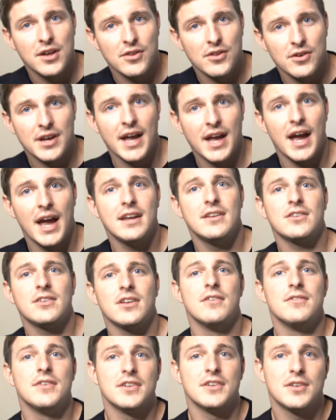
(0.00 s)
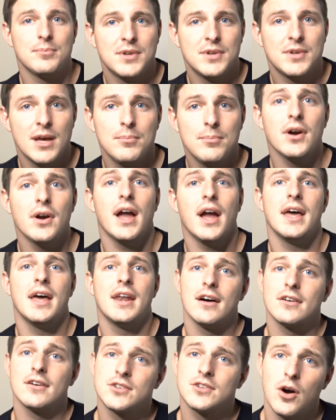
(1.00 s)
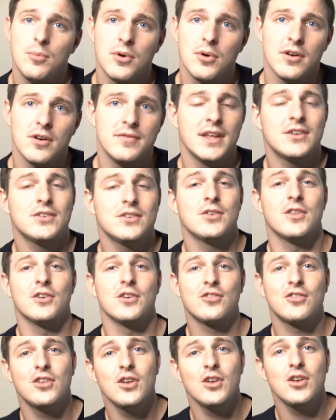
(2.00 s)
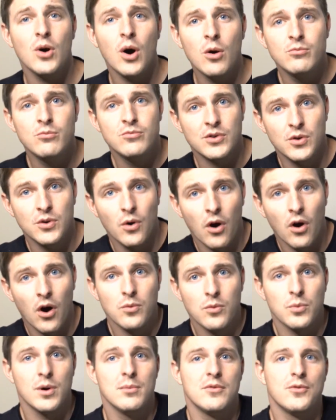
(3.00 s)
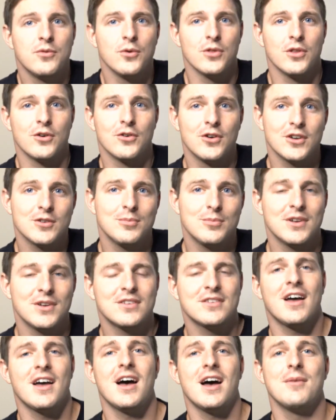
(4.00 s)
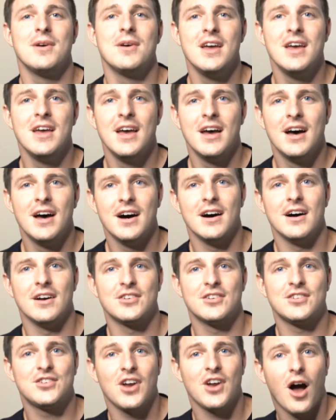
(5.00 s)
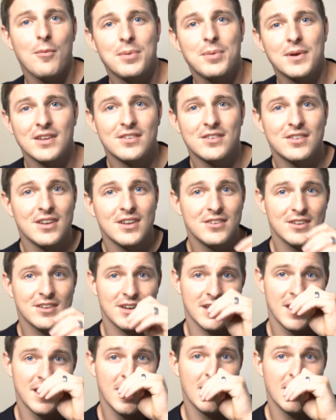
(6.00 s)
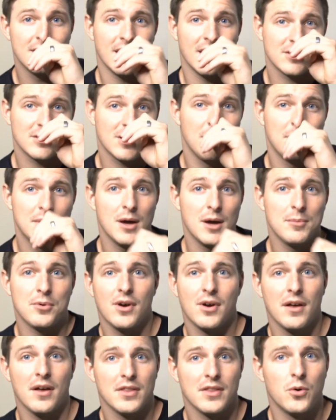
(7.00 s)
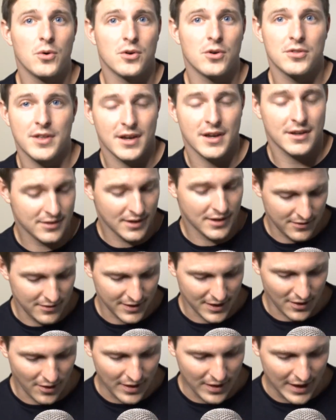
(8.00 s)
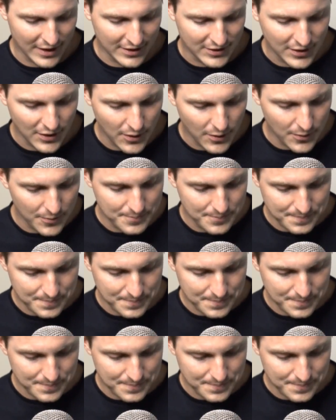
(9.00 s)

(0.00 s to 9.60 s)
cadence of a September and October event, so there's still hope for new hardware before the Christmas time shopping season that's coming up around the corner, Thanksgiving, all that. So